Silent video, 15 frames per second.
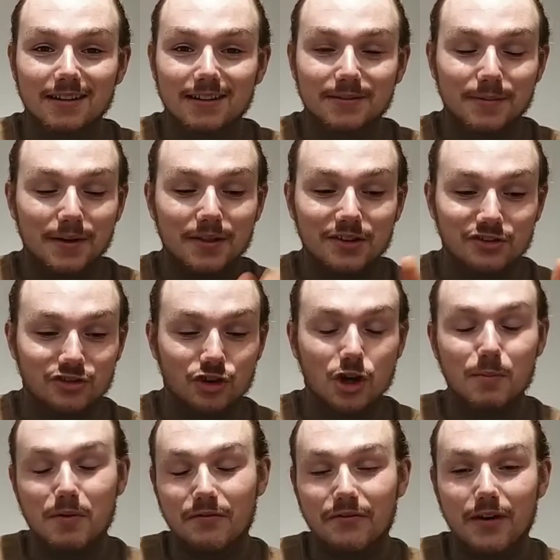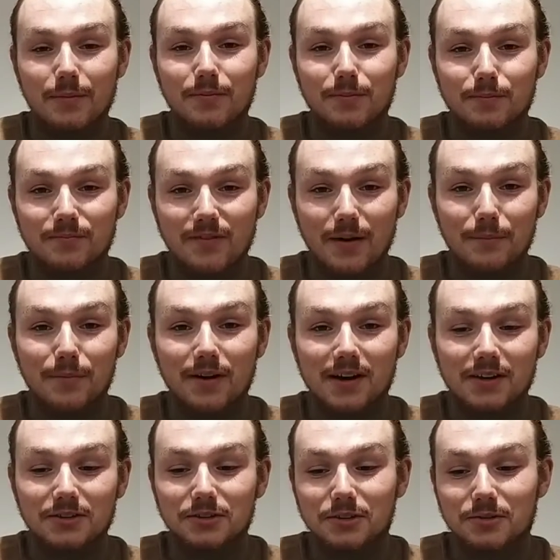It's about these German
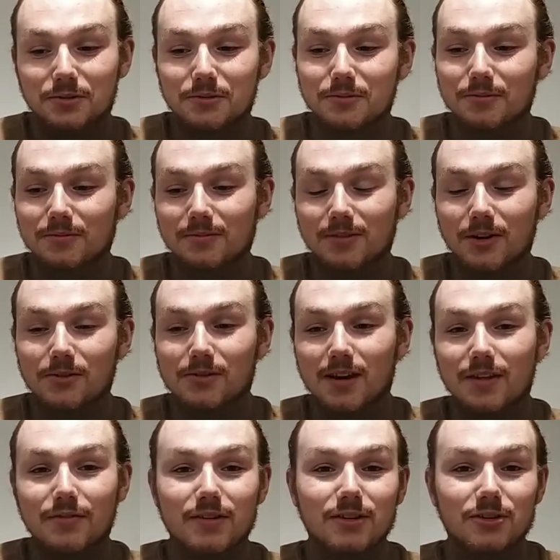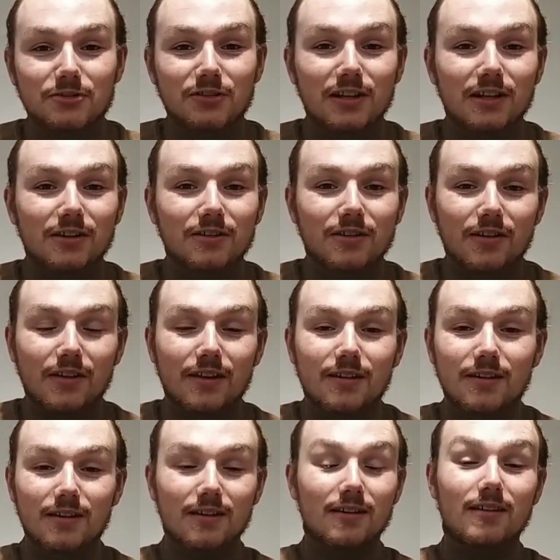vampires who go to live in New Zealand, and
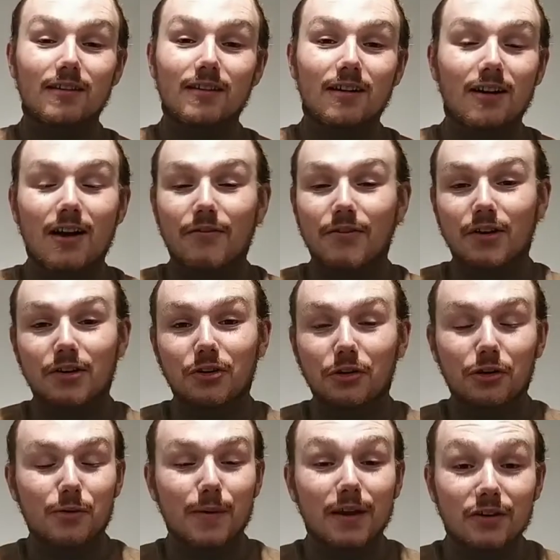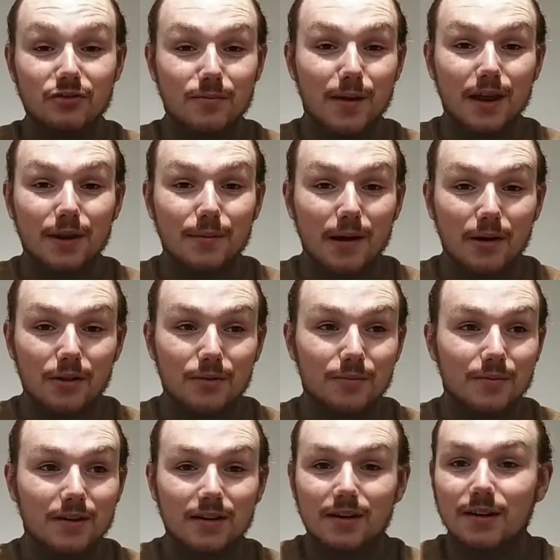they are having a documentary made about them.
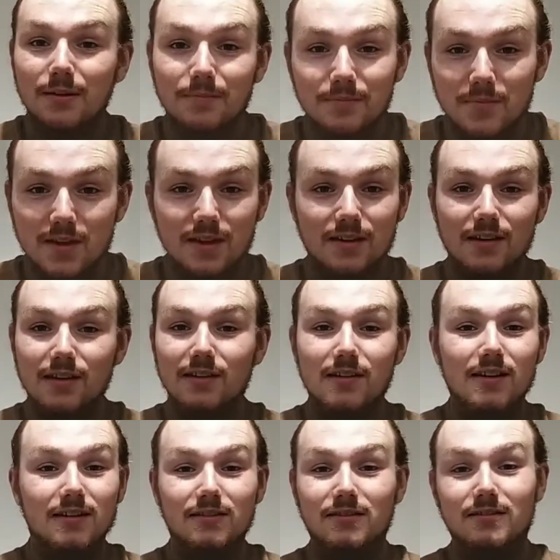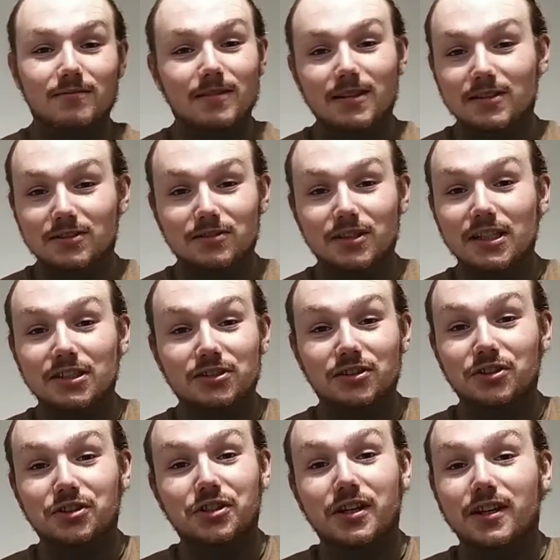It's the
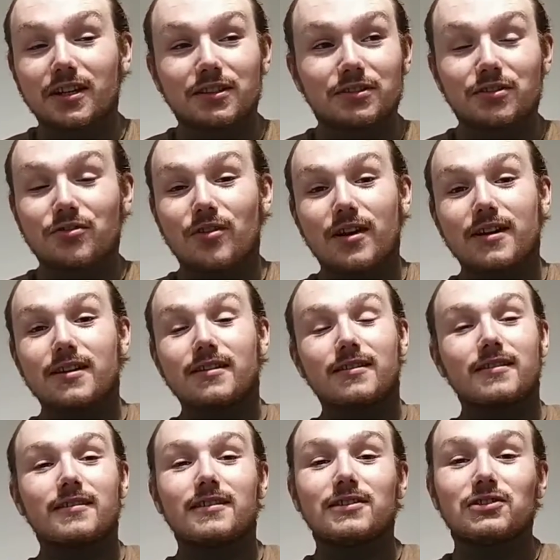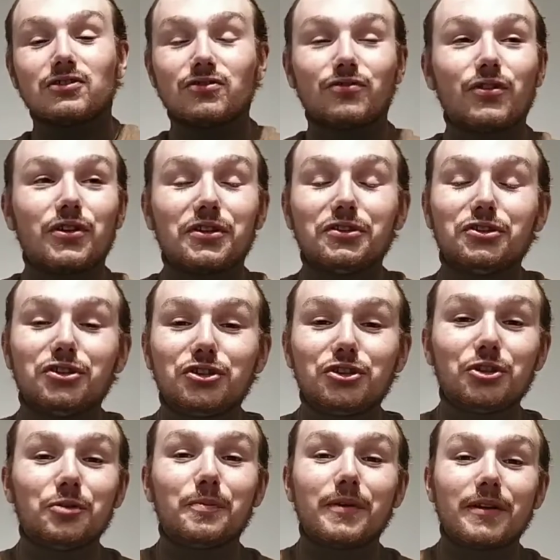shit. It's great. It's fucking
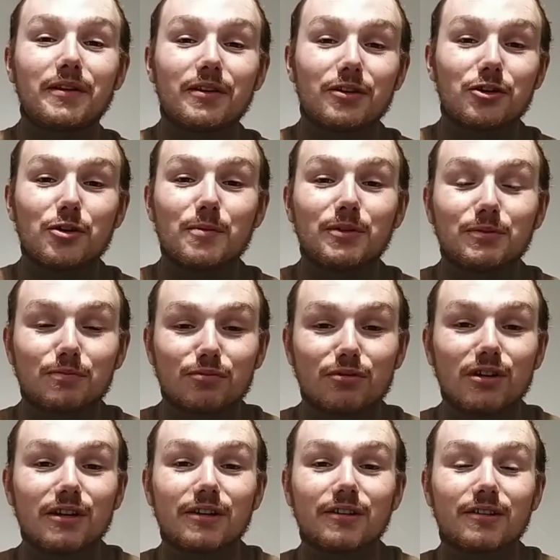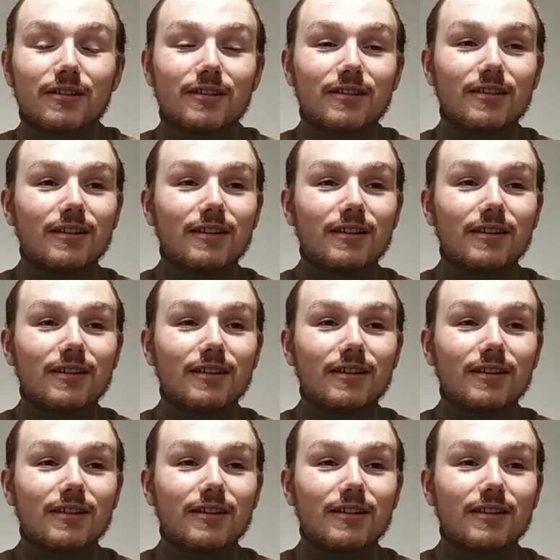stupid. The humour's brilliant.